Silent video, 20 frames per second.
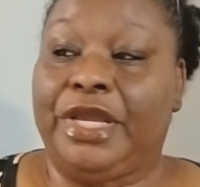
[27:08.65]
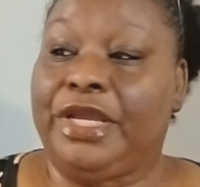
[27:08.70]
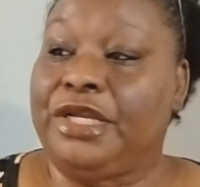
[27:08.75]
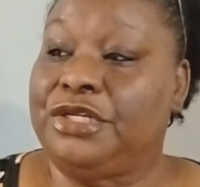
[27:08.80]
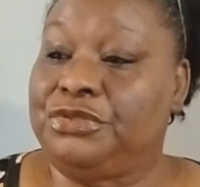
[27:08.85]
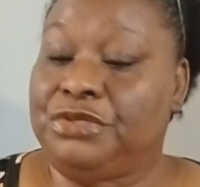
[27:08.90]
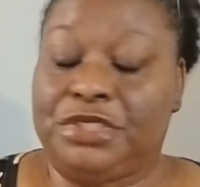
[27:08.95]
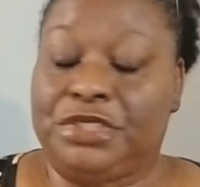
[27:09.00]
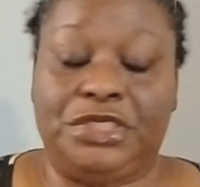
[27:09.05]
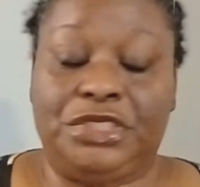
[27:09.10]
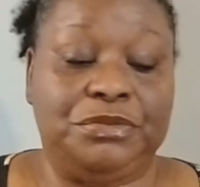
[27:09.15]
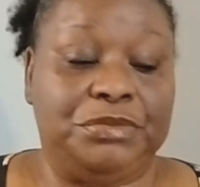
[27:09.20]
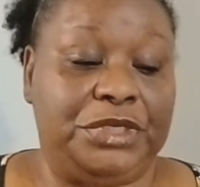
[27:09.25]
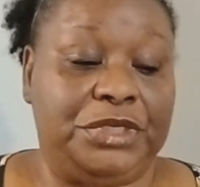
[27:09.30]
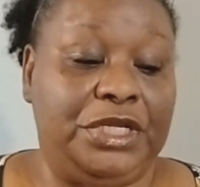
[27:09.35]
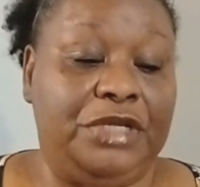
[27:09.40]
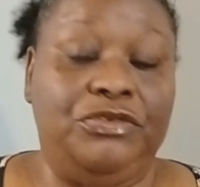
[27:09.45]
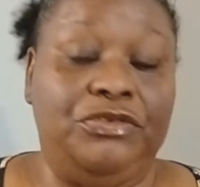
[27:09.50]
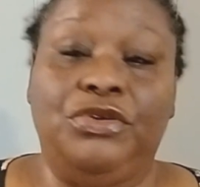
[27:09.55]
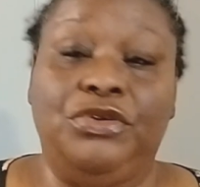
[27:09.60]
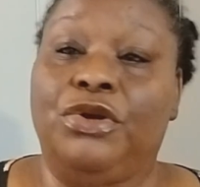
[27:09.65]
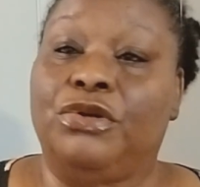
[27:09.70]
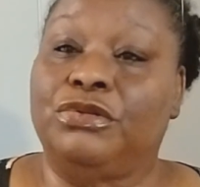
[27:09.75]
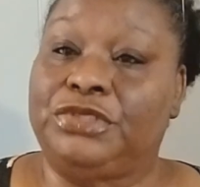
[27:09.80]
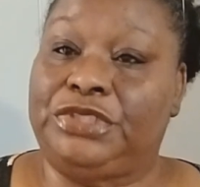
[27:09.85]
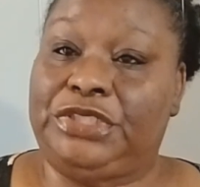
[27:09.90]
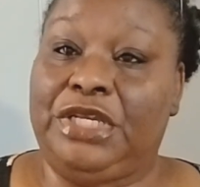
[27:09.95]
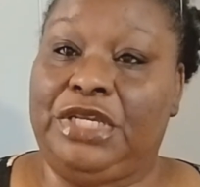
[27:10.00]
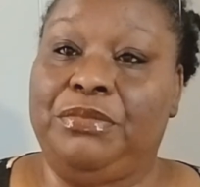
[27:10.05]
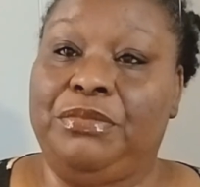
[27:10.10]
And trust and believe, you're
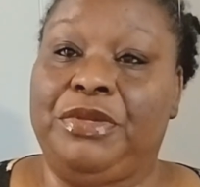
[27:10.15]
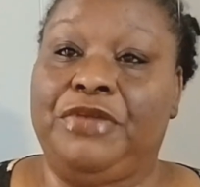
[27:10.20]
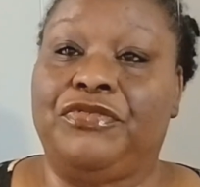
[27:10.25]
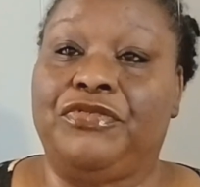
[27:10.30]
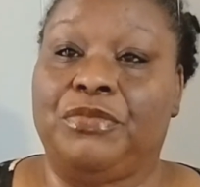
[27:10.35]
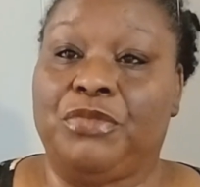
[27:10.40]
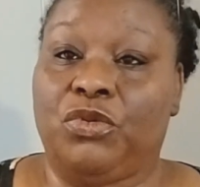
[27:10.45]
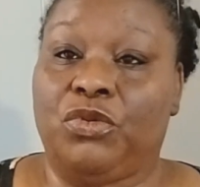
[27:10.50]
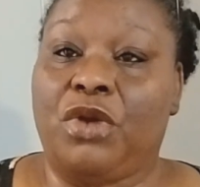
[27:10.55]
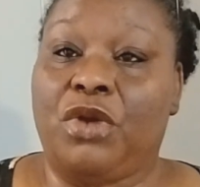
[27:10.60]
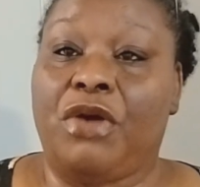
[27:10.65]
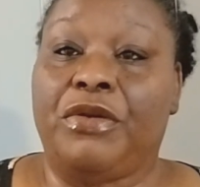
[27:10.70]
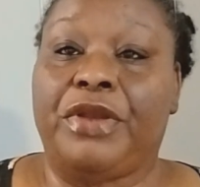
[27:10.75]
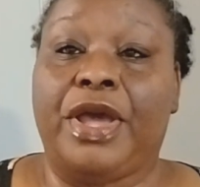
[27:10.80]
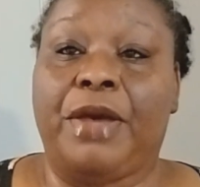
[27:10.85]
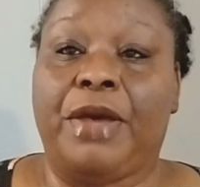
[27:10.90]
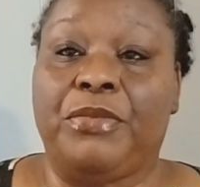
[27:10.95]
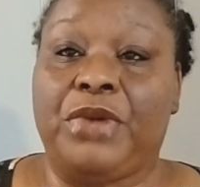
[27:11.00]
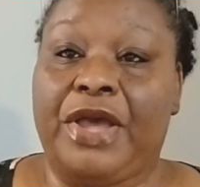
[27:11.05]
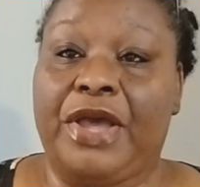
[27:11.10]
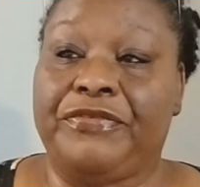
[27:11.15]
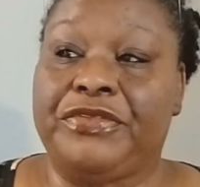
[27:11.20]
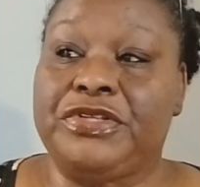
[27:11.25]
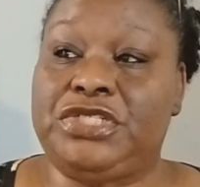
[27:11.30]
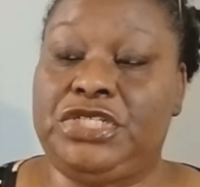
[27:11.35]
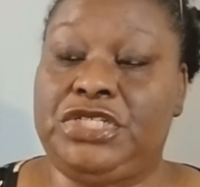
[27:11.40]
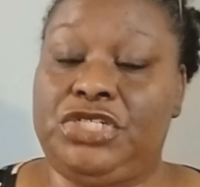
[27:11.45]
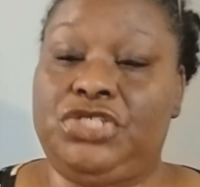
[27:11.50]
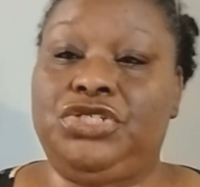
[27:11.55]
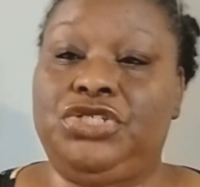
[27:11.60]
going to see me from the raw. Now I'm going to have
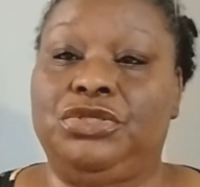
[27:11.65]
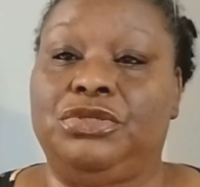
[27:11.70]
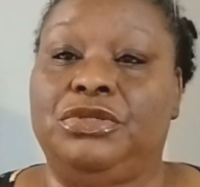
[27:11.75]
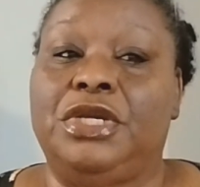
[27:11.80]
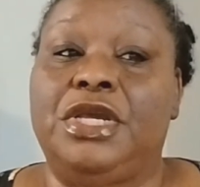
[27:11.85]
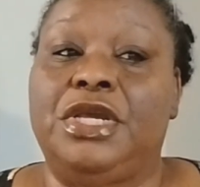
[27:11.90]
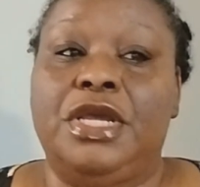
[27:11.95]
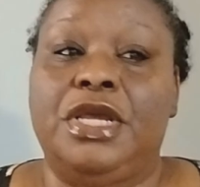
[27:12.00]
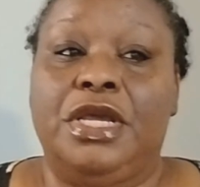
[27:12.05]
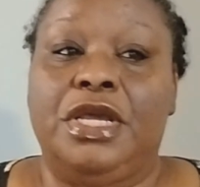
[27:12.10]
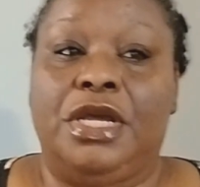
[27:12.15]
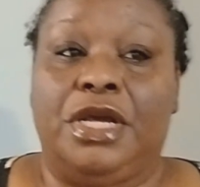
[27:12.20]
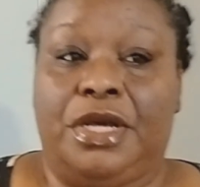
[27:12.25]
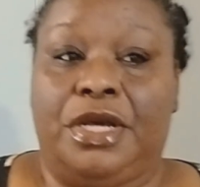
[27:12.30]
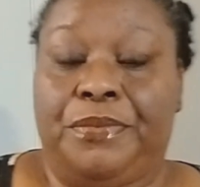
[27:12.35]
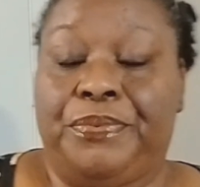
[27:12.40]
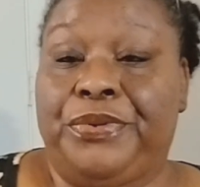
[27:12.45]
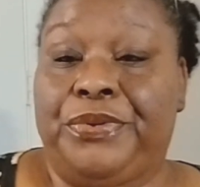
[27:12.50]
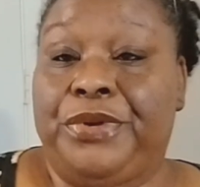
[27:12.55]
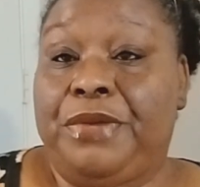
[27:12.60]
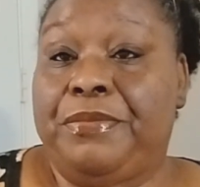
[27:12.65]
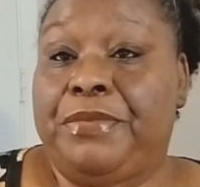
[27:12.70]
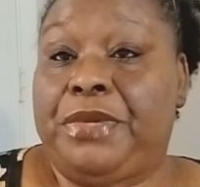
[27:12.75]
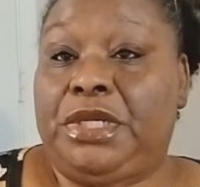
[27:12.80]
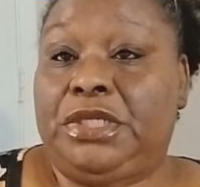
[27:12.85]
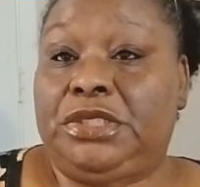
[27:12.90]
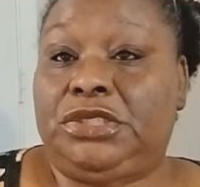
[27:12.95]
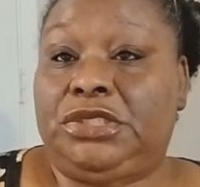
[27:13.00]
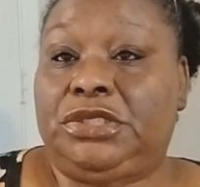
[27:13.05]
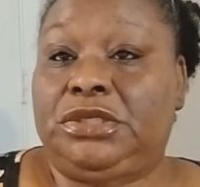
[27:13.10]
to teach you pretty
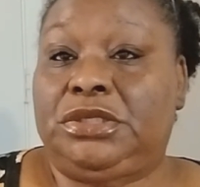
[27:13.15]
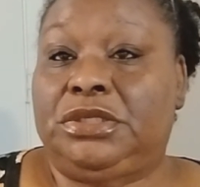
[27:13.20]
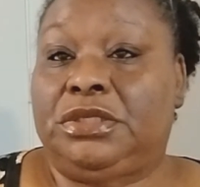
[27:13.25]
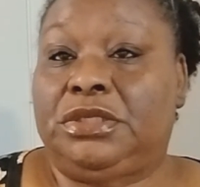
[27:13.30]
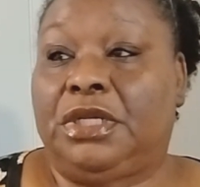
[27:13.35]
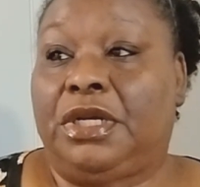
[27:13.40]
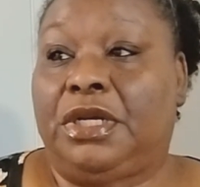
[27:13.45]
much,